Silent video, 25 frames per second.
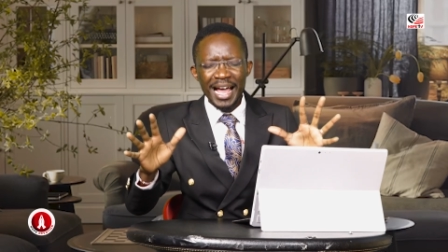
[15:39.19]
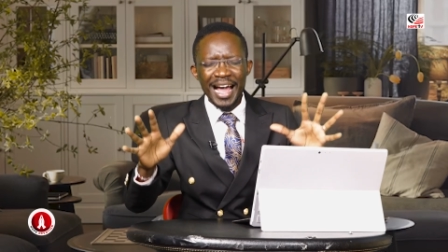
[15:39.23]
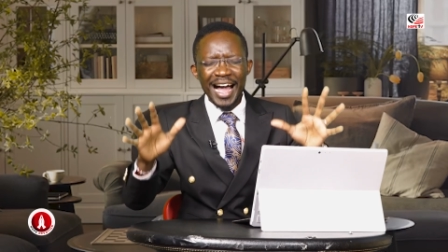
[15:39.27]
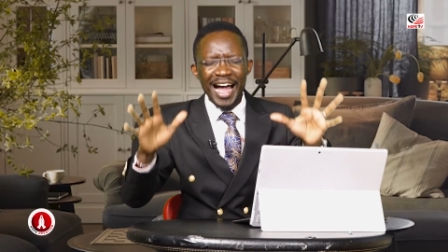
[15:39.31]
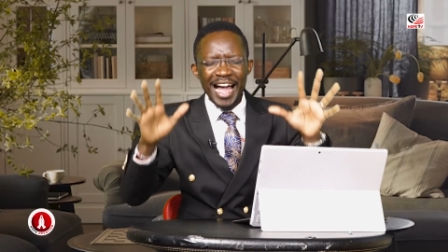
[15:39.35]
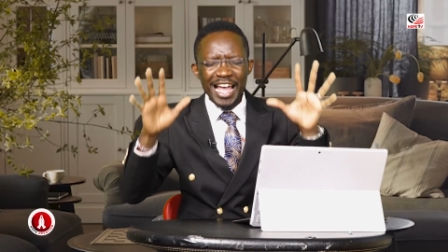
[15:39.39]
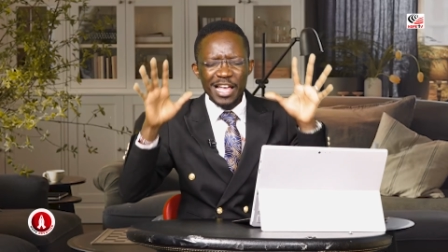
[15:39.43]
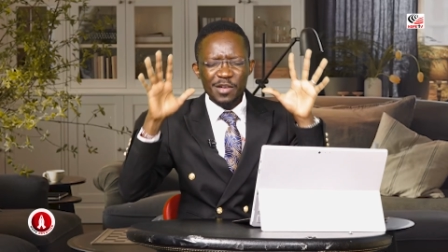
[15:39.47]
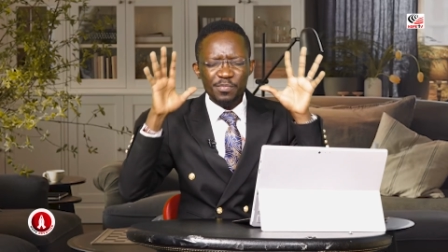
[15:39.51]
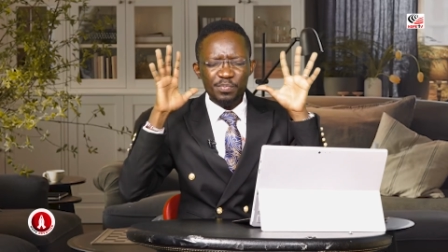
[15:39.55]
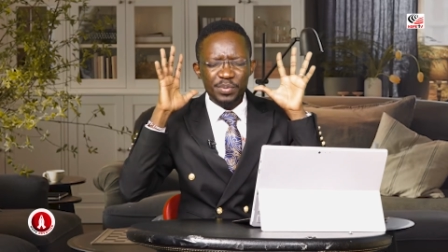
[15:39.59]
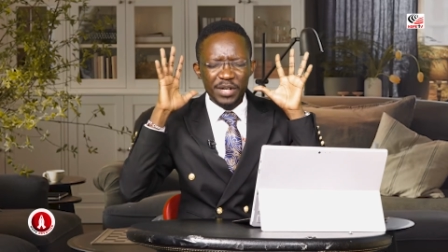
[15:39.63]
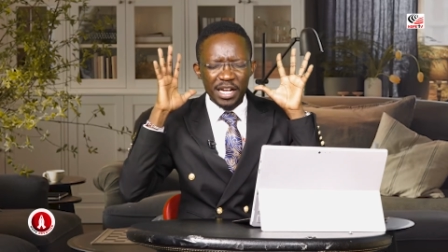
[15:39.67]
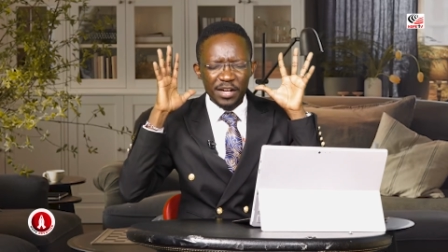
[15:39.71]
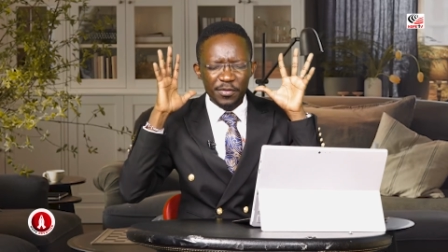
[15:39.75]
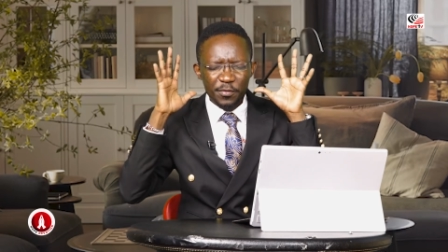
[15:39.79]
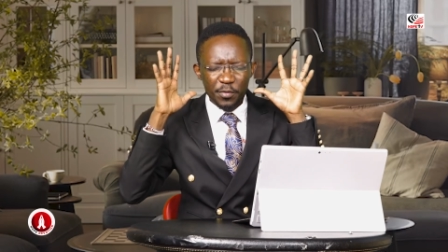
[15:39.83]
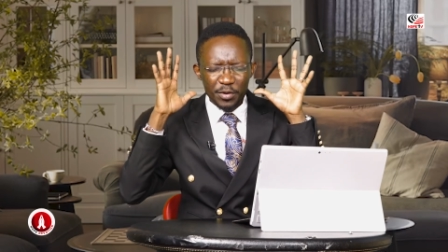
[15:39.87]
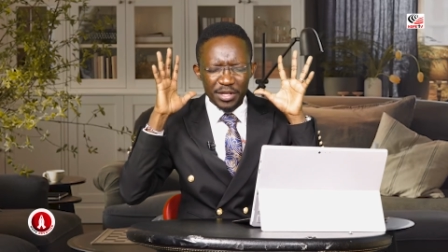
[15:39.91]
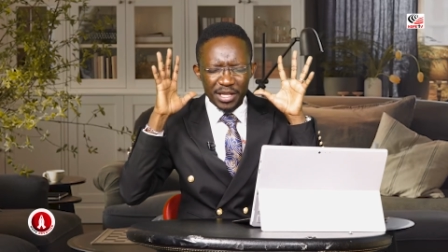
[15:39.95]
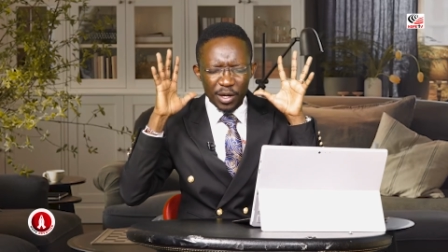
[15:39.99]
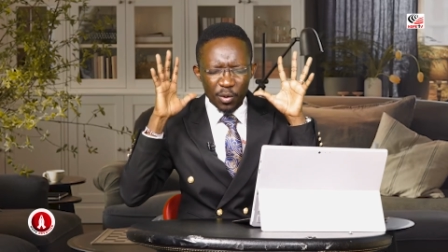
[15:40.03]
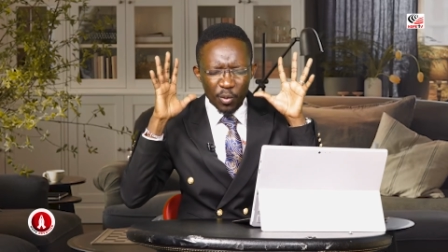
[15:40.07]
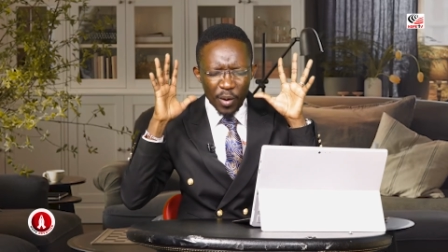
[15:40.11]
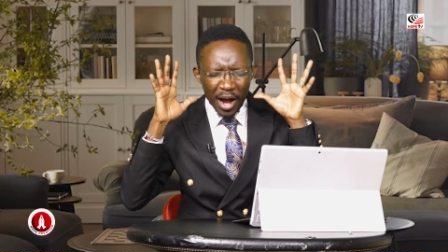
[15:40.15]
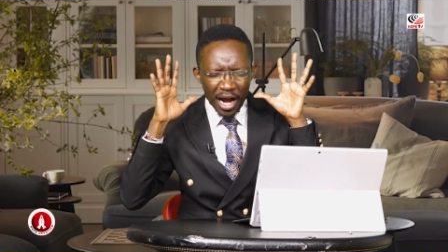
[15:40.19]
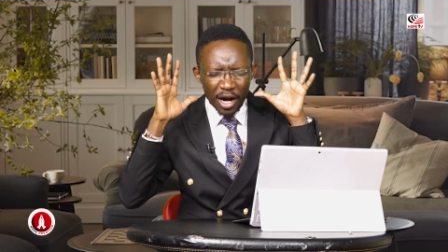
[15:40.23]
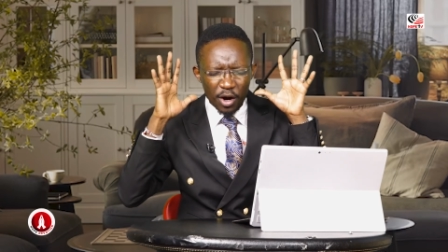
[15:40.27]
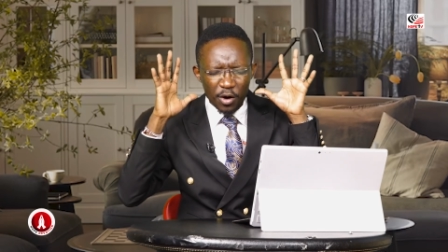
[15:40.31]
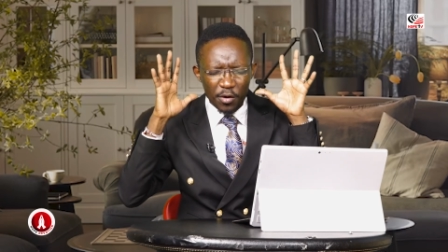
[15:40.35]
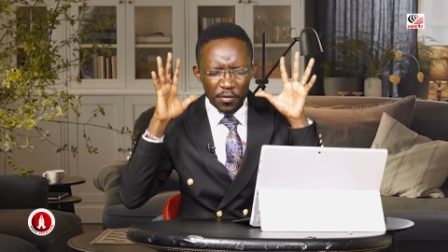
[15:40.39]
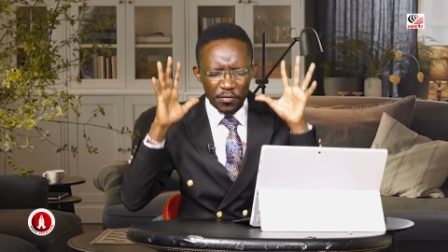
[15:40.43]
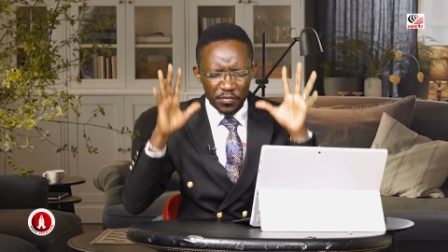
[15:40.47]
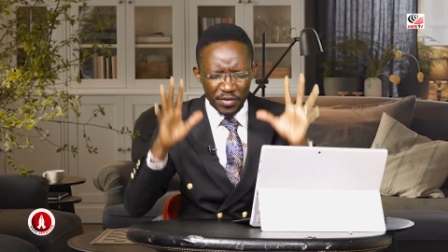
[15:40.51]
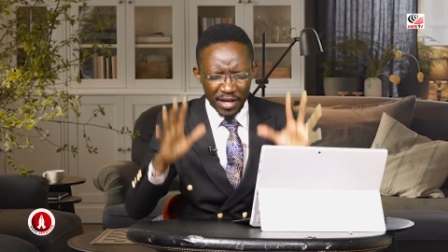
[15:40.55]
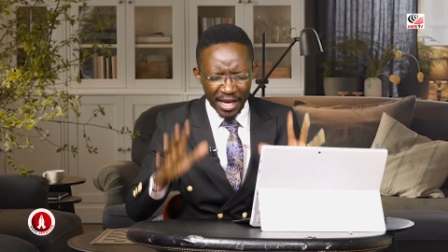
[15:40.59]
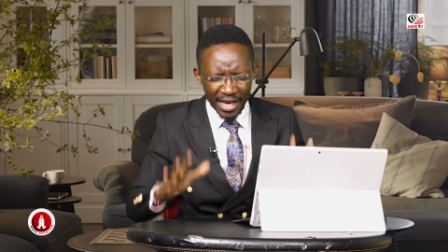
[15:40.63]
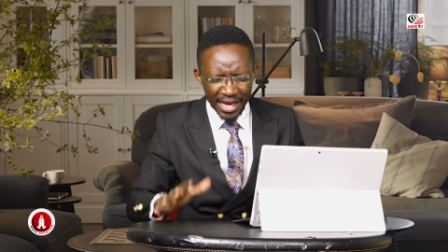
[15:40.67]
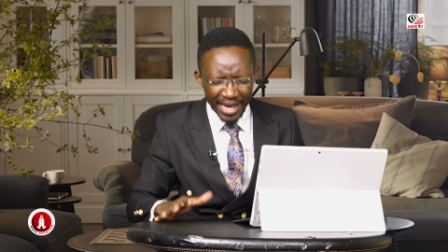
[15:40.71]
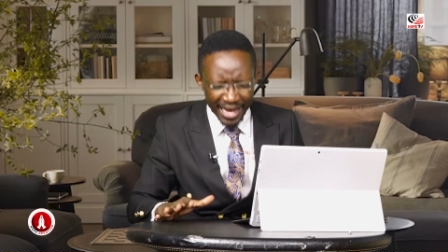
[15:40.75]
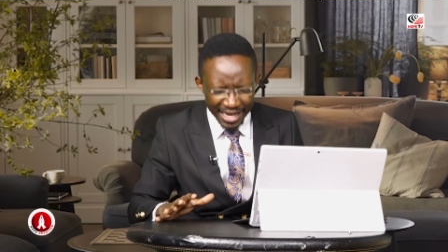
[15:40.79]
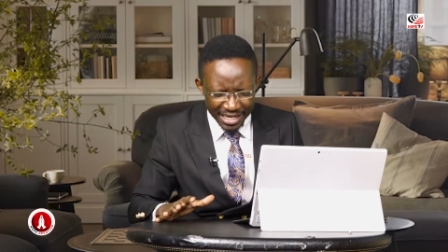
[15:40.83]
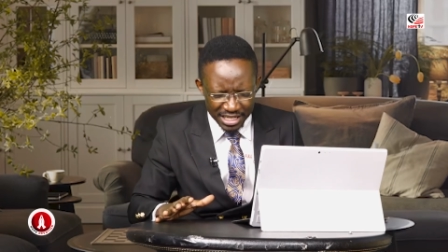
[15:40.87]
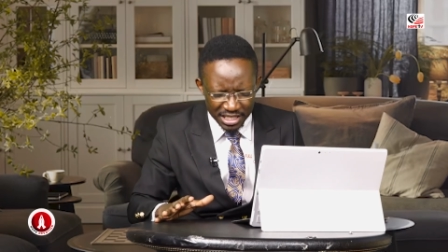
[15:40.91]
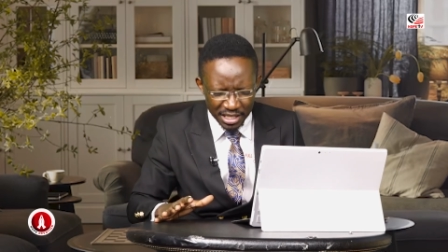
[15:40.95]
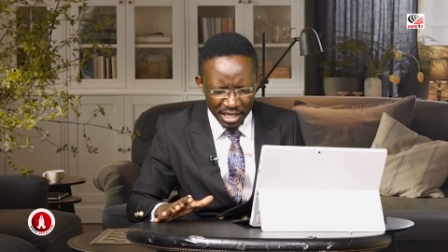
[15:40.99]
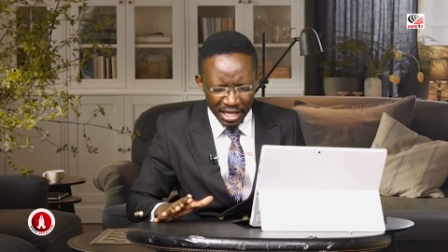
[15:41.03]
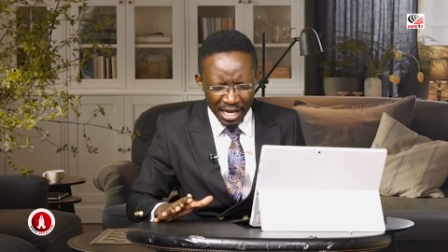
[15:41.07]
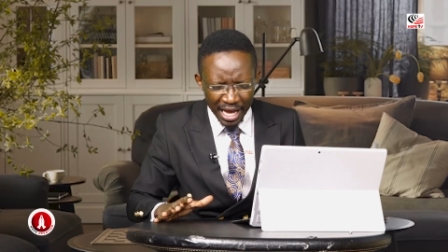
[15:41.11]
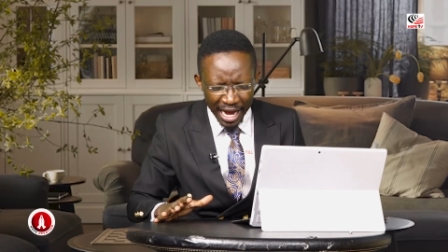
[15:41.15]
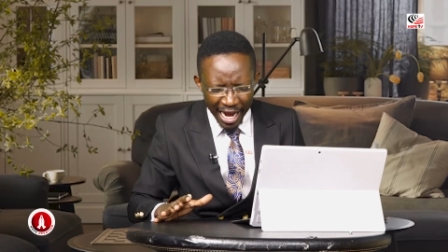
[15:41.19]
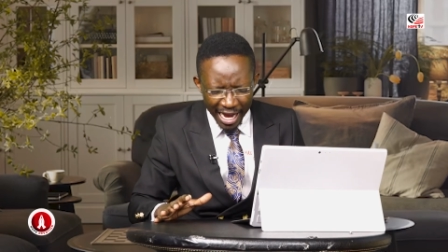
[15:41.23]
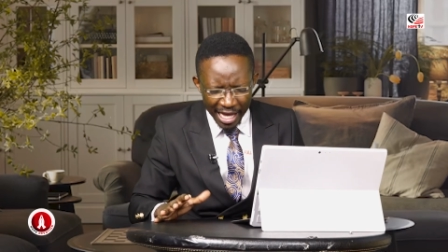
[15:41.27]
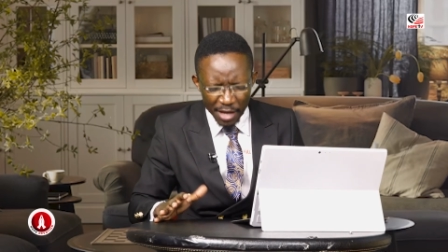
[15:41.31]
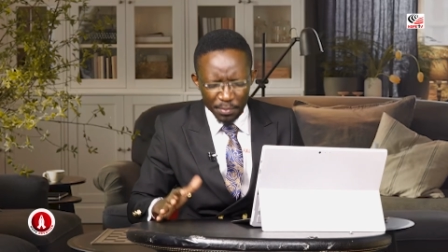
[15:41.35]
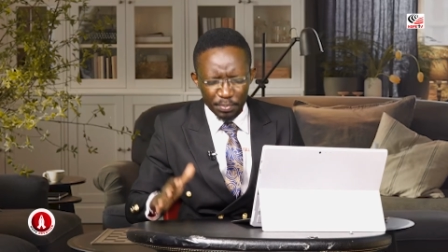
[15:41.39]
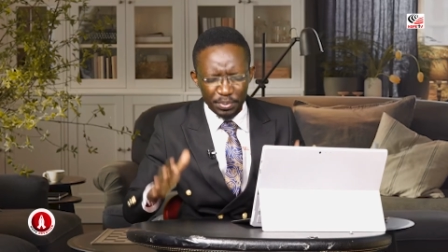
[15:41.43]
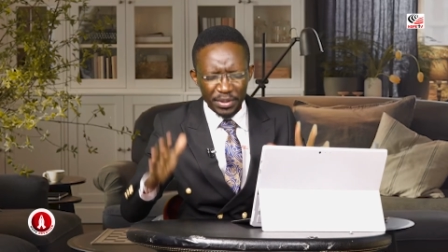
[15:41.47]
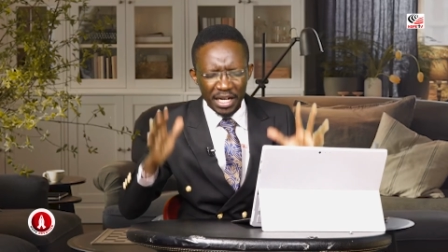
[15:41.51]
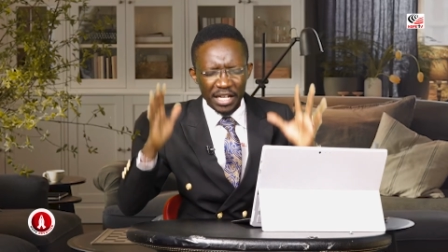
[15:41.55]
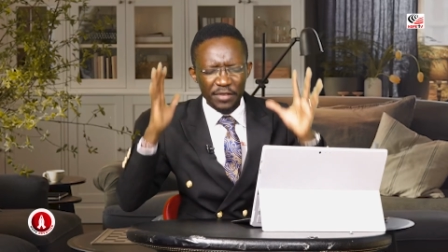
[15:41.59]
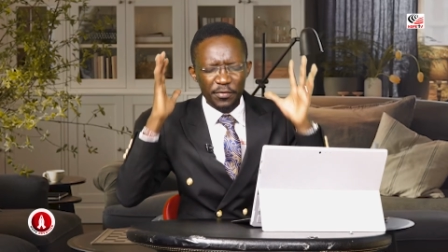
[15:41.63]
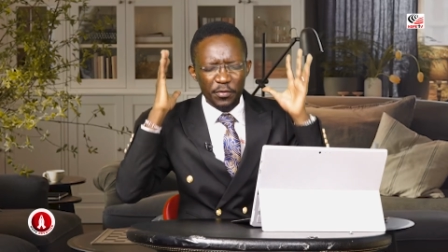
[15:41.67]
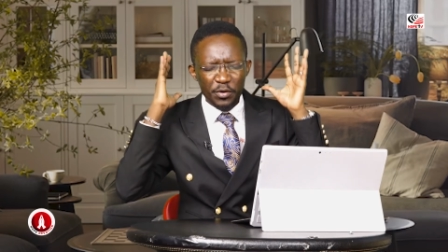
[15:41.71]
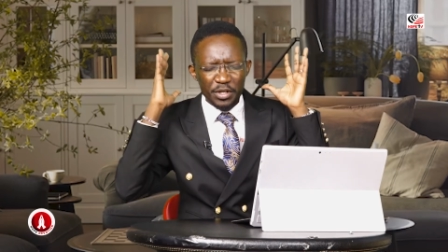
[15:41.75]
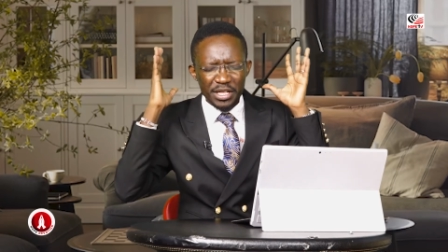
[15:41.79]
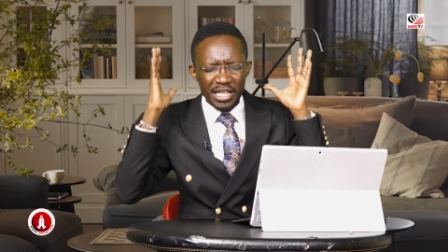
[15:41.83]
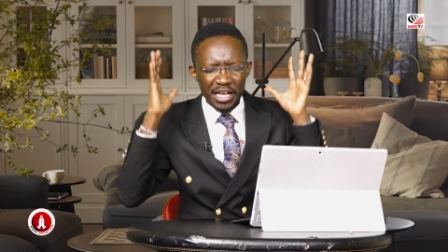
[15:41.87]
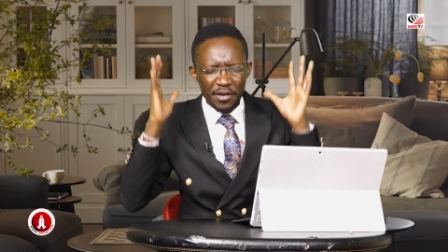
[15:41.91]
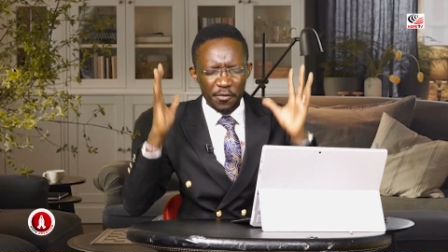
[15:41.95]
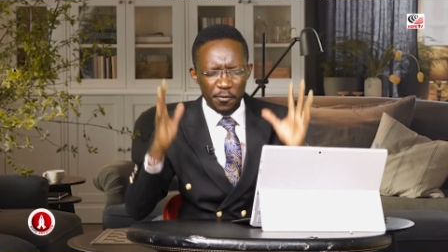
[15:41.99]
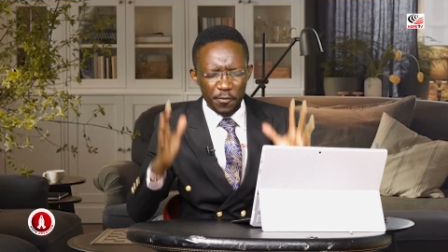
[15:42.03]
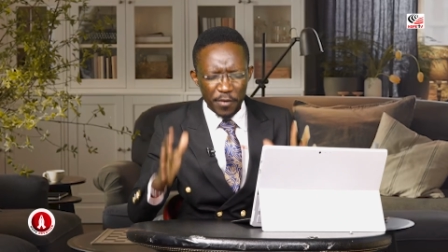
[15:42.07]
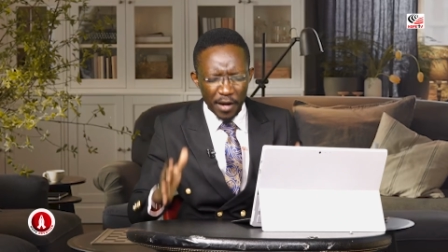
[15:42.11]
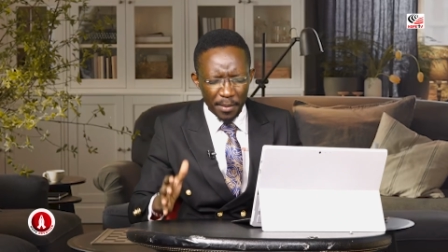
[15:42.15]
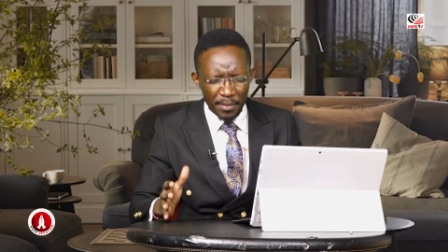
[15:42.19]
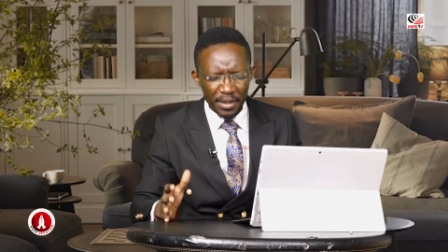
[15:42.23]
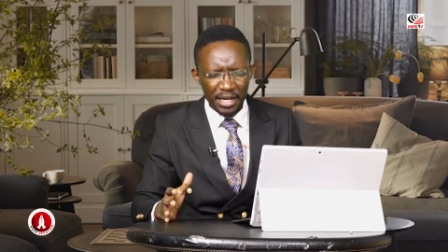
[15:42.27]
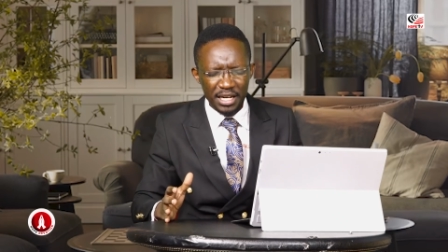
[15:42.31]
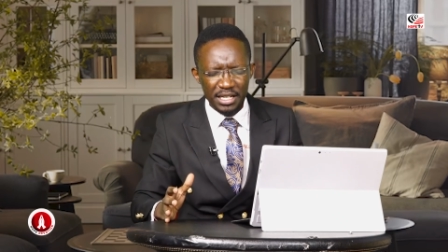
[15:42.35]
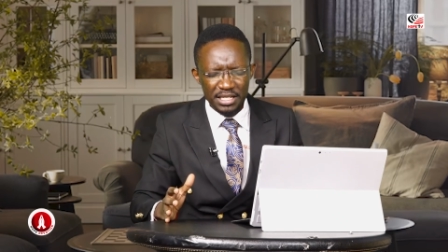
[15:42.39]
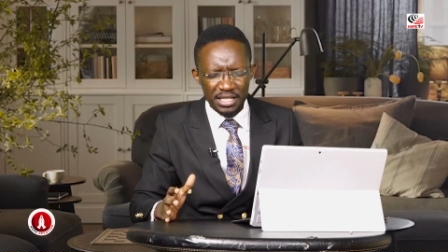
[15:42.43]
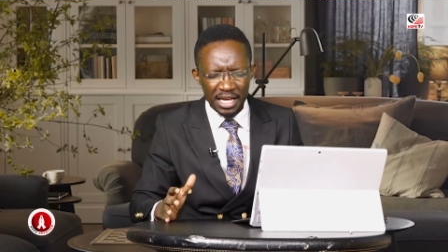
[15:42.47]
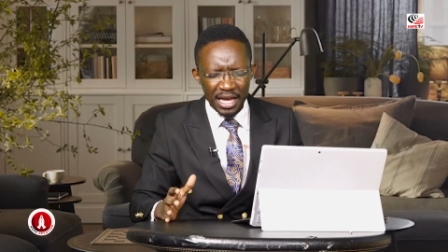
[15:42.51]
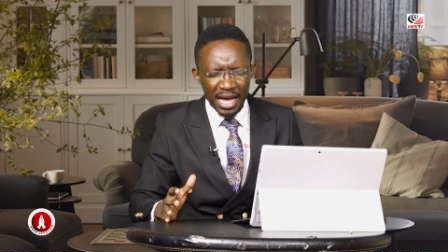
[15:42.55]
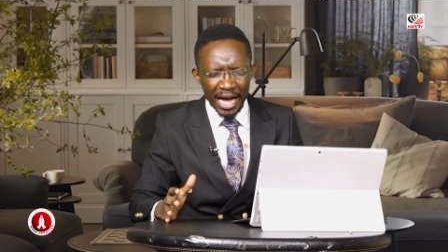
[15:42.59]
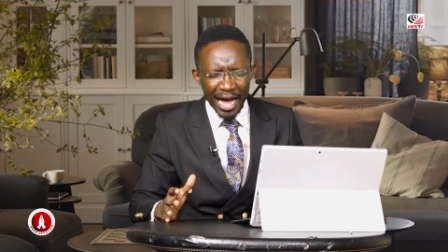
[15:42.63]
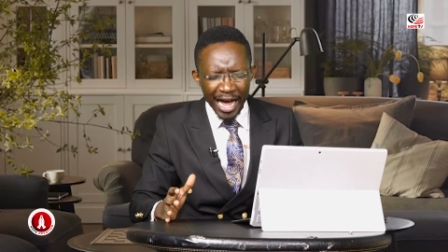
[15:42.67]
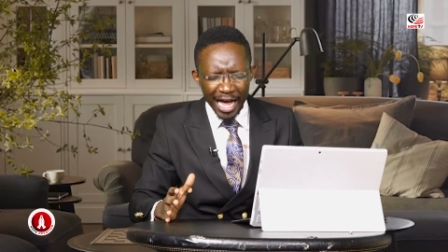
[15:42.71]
I pray for the work of their hands. I pray for their families.